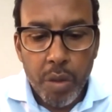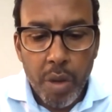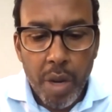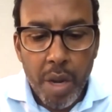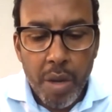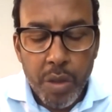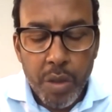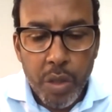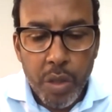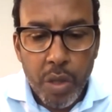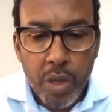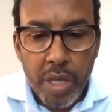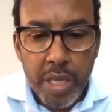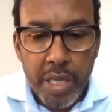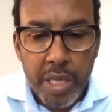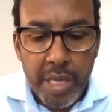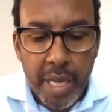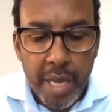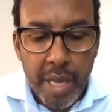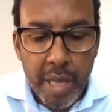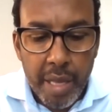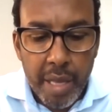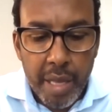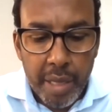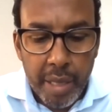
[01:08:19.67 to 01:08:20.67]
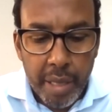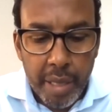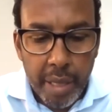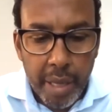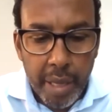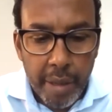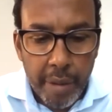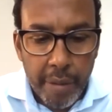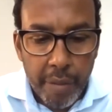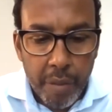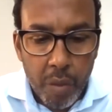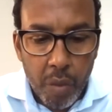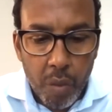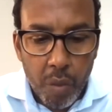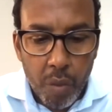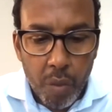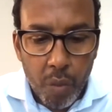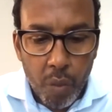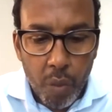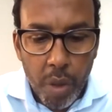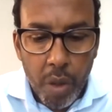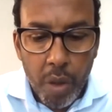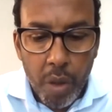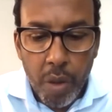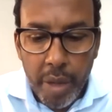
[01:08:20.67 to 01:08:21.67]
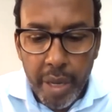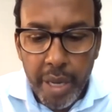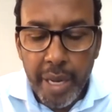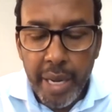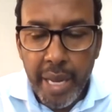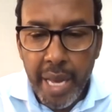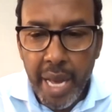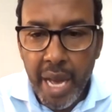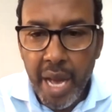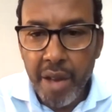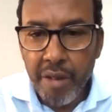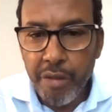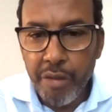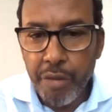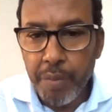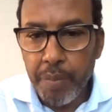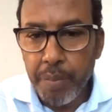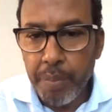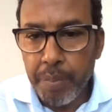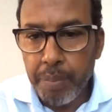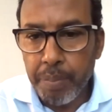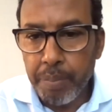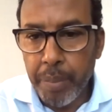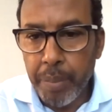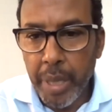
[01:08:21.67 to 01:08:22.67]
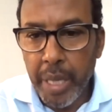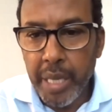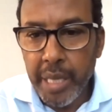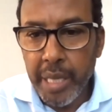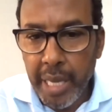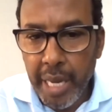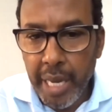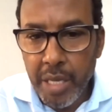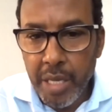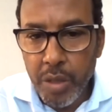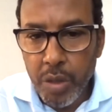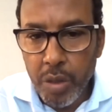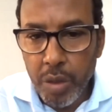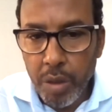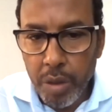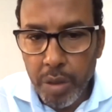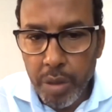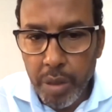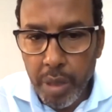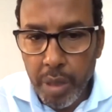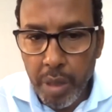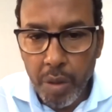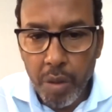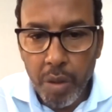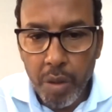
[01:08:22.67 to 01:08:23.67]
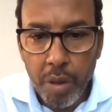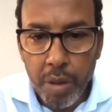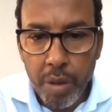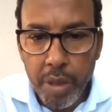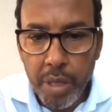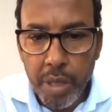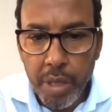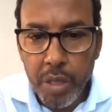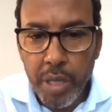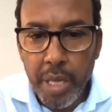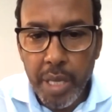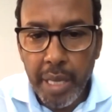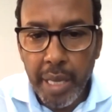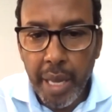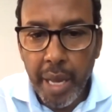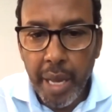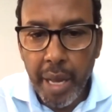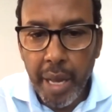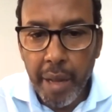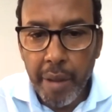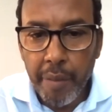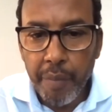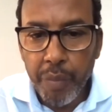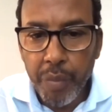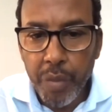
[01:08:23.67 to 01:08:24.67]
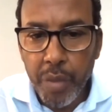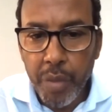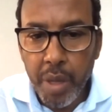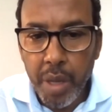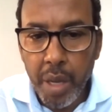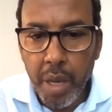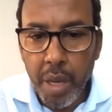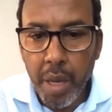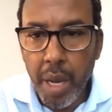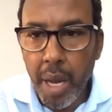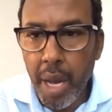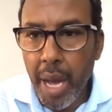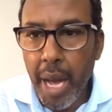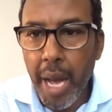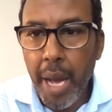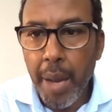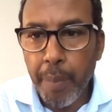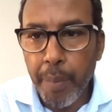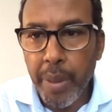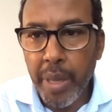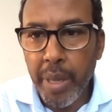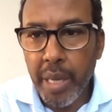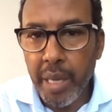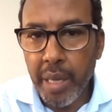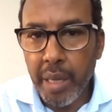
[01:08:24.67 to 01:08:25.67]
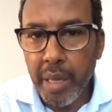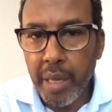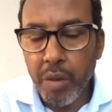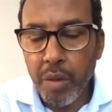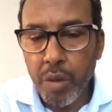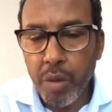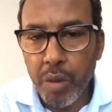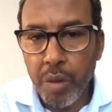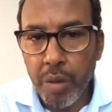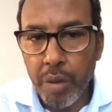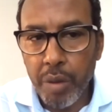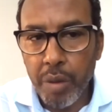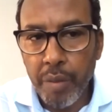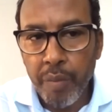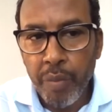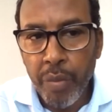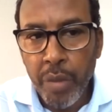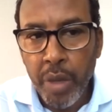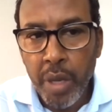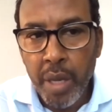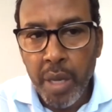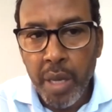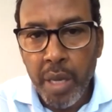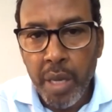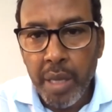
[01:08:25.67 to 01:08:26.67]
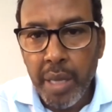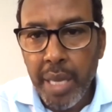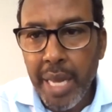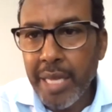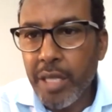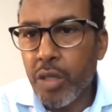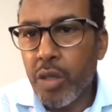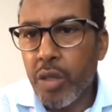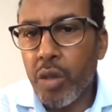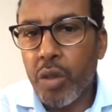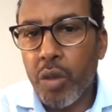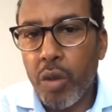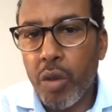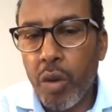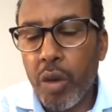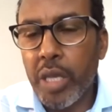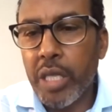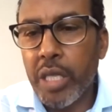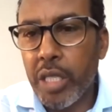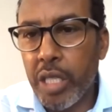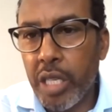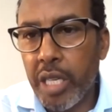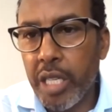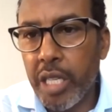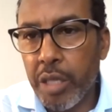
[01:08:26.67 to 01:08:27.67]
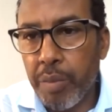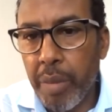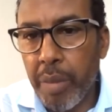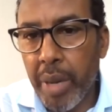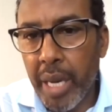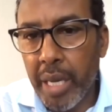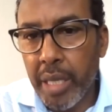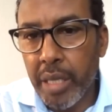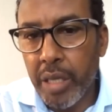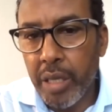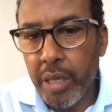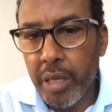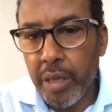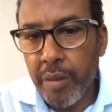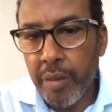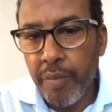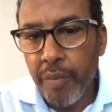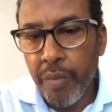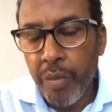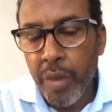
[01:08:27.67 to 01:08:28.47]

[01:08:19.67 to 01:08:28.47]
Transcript: I was going to say that we already have parent councils and all these that are happening. That's not going to change much.